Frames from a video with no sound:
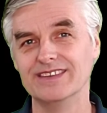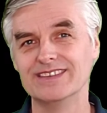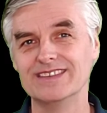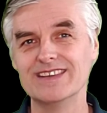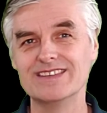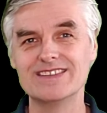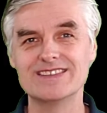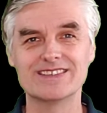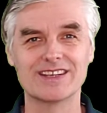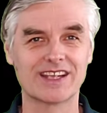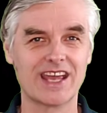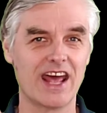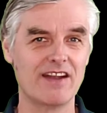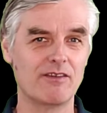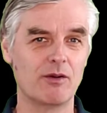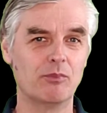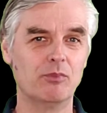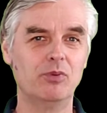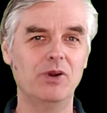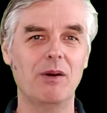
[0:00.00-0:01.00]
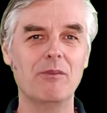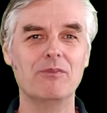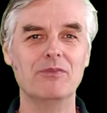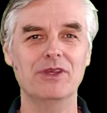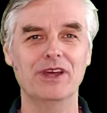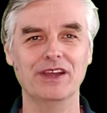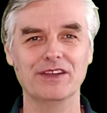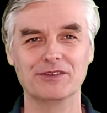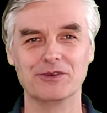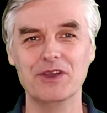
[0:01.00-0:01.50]
this is a kind of a prep
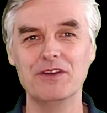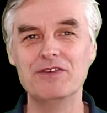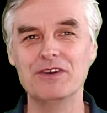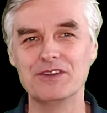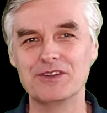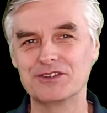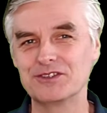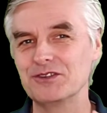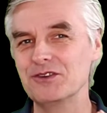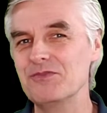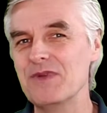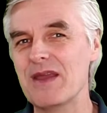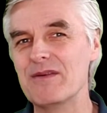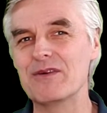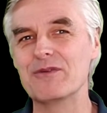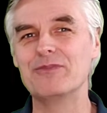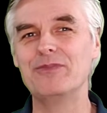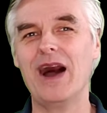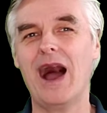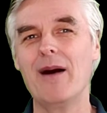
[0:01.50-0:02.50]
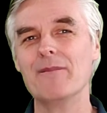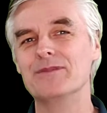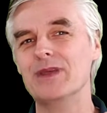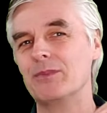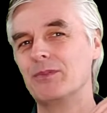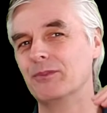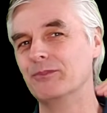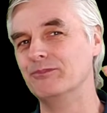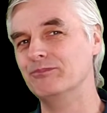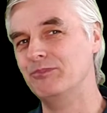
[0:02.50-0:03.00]
thing. So it should maybe popped
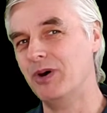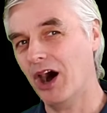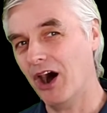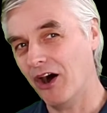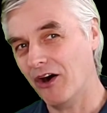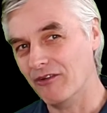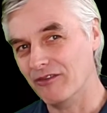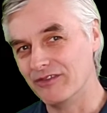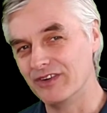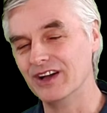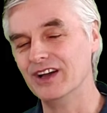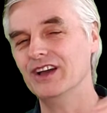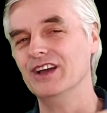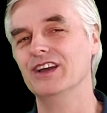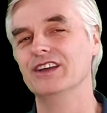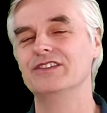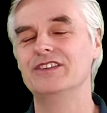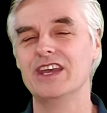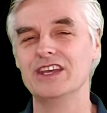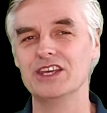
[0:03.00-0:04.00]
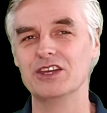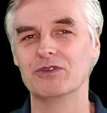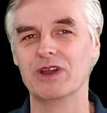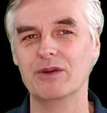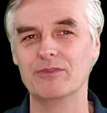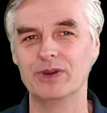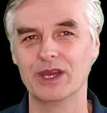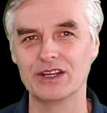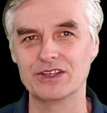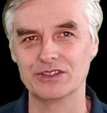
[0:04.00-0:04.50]
up above taking
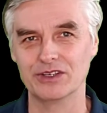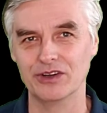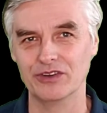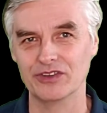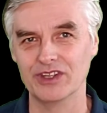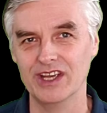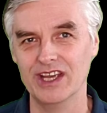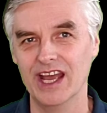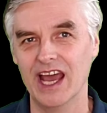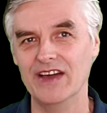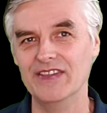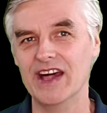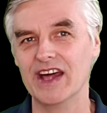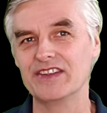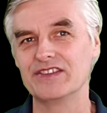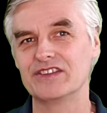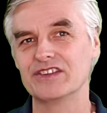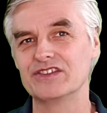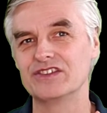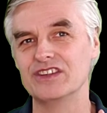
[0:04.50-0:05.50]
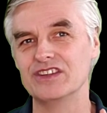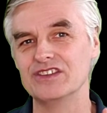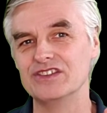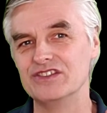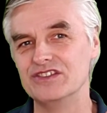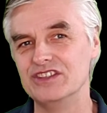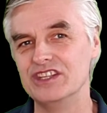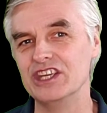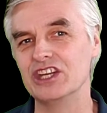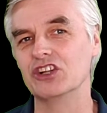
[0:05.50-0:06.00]
great pictures, and that's just
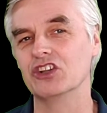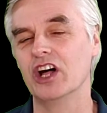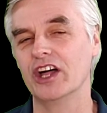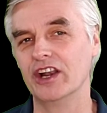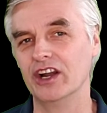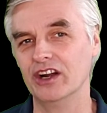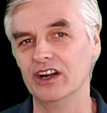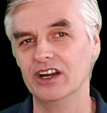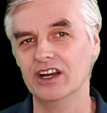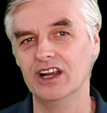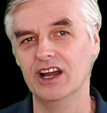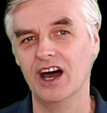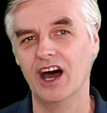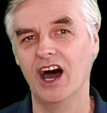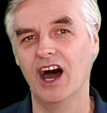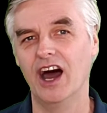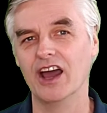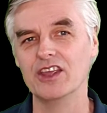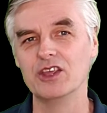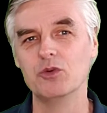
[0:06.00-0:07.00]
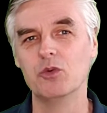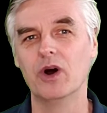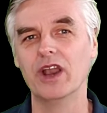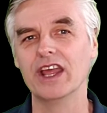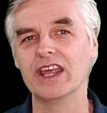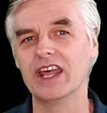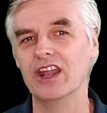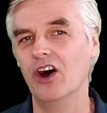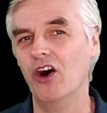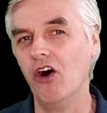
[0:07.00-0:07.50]
declutter. You want
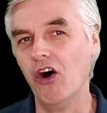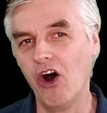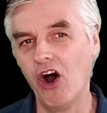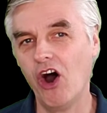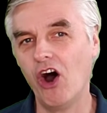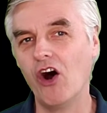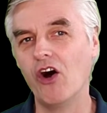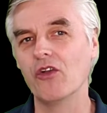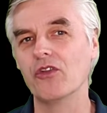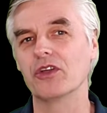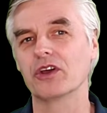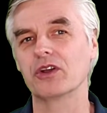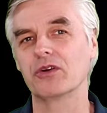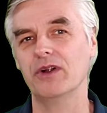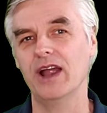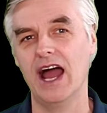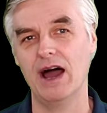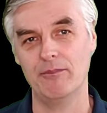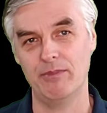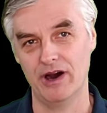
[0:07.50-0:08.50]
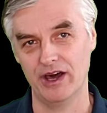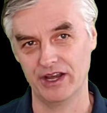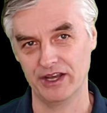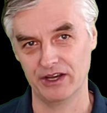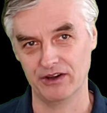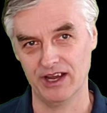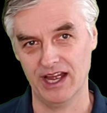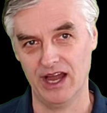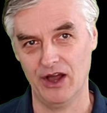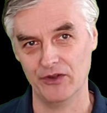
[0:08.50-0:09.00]
to get all the crap out of
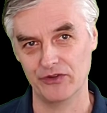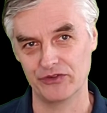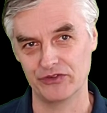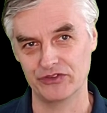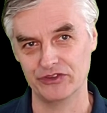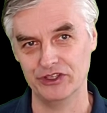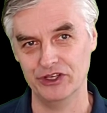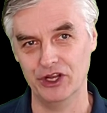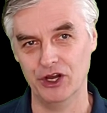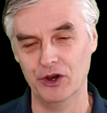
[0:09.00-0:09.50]
your house.